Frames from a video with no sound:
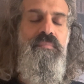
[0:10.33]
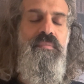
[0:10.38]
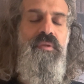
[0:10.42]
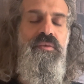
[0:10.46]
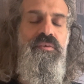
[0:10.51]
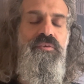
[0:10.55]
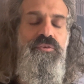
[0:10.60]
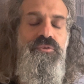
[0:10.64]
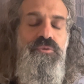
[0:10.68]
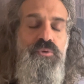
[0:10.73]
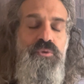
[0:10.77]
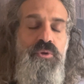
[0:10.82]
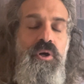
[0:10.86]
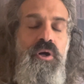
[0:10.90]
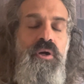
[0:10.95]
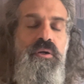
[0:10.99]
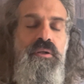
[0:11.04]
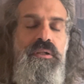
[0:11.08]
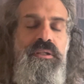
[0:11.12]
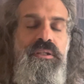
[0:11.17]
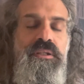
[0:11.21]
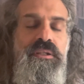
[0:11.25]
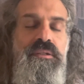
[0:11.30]

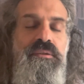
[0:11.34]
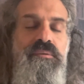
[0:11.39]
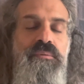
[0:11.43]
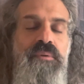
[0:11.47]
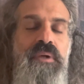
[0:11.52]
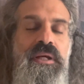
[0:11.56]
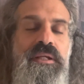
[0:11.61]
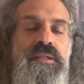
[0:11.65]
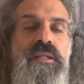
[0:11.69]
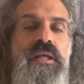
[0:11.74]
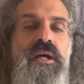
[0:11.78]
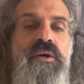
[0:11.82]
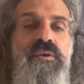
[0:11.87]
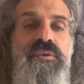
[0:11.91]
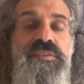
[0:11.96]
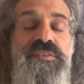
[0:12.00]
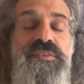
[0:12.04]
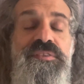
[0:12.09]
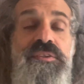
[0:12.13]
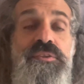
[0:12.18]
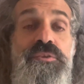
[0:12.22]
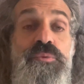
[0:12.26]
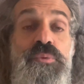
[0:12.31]
strongly right now
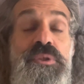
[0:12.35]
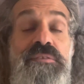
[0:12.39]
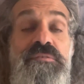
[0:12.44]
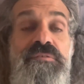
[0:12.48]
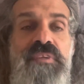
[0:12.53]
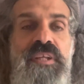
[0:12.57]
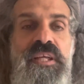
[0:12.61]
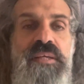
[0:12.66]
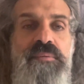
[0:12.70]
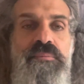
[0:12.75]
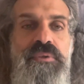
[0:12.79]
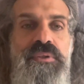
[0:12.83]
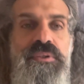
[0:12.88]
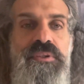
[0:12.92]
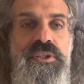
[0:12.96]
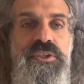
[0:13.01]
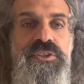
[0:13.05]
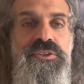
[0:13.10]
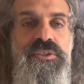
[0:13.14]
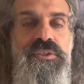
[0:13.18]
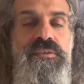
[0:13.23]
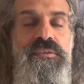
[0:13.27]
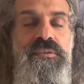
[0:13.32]
is the twin flame
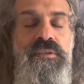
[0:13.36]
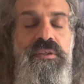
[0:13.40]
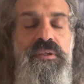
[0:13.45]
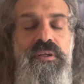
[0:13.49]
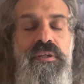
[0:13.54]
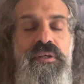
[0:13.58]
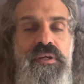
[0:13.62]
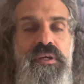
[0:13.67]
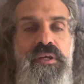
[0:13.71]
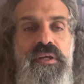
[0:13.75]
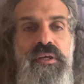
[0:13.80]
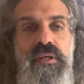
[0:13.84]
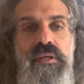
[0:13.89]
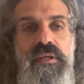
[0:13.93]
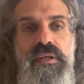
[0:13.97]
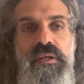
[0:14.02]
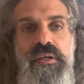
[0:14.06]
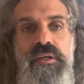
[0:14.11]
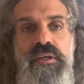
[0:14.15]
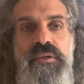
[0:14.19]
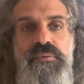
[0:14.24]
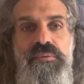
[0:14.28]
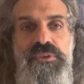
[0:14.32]
connection,
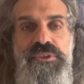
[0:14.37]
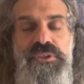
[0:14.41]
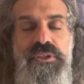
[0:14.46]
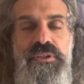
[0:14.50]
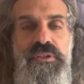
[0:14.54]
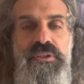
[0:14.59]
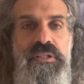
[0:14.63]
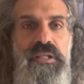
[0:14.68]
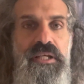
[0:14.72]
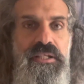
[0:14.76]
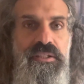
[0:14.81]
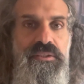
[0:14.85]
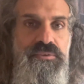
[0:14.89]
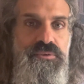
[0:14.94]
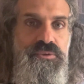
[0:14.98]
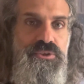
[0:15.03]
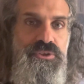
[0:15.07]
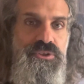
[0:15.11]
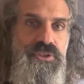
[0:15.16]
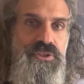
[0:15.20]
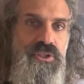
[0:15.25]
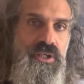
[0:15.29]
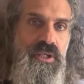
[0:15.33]
which I'd like to
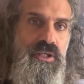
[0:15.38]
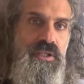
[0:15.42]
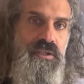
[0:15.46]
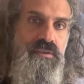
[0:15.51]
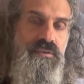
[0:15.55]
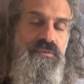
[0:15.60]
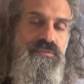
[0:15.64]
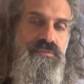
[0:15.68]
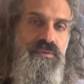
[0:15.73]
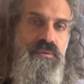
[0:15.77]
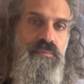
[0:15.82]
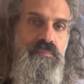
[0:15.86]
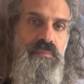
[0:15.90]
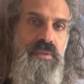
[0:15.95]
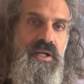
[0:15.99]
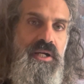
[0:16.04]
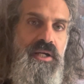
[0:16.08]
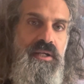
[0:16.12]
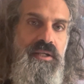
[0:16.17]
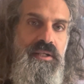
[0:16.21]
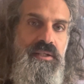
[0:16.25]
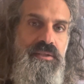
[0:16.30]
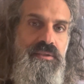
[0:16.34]
share from
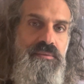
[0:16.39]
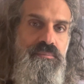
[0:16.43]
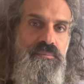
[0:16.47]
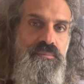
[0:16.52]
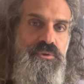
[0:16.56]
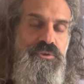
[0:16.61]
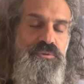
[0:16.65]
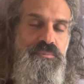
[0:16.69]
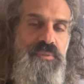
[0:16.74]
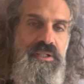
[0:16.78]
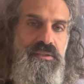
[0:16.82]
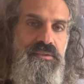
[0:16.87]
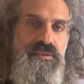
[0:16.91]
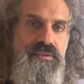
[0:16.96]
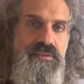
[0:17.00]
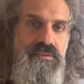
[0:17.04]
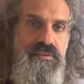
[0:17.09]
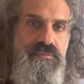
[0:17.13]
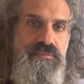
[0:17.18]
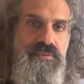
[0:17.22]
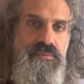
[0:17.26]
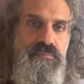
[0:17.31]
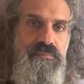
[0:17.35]
my
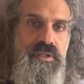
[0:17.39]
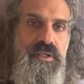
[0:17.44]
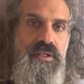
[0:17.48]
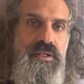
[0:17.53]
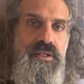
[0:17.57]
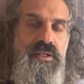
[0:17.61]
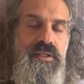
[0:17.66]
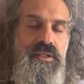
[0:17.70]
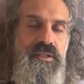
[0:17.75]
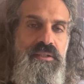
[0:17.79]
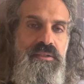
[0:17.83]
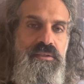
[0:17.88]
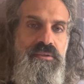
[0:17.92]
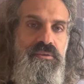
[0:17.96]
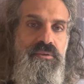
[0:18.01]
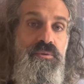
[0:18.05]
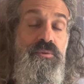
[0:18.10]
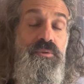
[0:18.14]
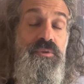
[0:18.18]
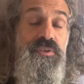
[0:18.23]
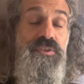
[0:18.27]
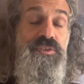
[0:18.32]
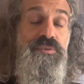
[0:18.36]
perspective and my
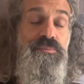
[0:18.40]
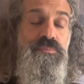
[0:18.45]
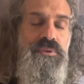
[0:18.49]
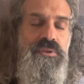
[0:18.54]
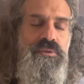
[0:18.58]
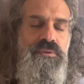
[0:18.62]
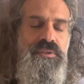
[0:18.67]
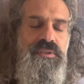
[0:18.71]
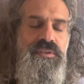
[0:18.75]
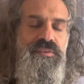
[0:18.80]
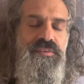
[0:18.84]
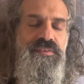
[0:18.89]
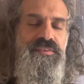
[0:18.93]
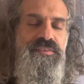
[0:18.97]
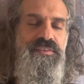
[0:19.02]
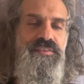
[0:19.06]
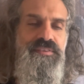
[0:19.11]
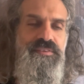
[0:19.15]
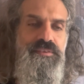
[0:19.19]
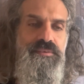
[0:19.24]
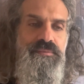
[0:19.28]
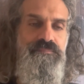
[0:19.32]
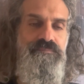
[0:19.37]
own
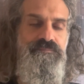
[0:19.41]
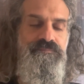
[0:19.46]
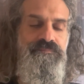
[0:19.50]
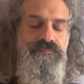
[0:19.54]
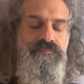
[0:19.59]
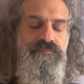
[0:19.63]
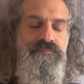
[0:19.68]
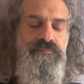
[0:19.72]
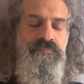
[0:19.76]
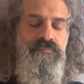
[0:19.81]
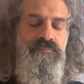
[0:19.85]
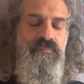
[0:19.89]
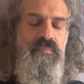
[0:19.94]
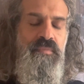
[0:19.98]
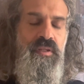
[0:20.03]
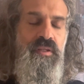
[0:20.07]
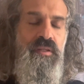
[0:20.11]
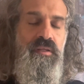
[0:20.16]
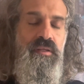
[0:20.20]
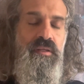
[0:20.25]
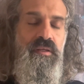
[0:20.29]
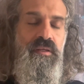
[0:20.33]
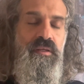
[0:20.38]
experiences.
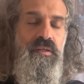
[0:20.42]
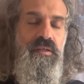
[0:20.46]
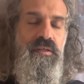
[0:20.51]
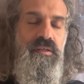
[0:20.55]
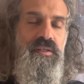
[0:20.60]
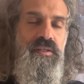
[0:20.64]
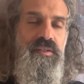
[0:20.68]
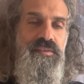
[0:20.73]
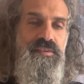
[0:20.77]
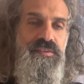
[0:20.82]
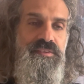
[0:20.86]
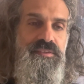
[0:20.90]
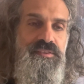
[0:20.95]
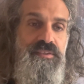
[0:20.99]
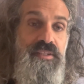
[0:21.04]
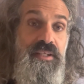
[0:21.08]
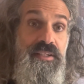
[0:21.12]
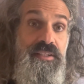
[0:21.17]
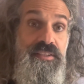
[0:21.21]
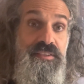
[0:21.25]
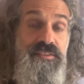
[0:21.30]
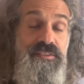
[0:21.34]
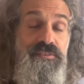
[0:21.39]
It's
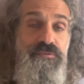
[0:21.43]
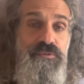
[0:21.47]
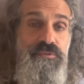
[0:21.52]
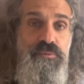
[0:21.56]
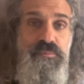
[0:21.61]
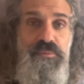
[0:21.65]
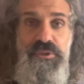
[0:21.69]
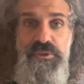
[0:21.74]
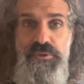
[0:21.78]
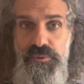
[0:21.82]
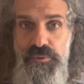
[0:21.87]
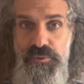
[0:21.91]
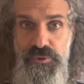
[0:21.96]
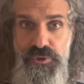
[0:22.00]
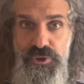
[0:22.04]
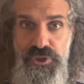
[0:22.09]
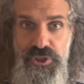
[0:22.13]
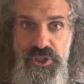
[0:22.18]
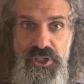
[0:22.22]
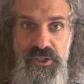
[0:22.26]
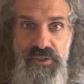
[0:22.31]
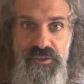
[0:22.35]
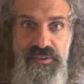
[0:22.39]
not easy for me to
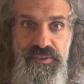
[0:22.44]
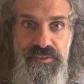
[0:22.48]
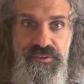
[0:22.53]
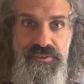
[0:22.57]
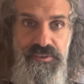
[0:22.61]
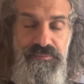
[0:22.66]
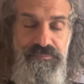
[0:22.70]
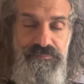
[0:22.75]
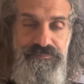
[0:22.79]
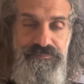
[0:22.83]
share this.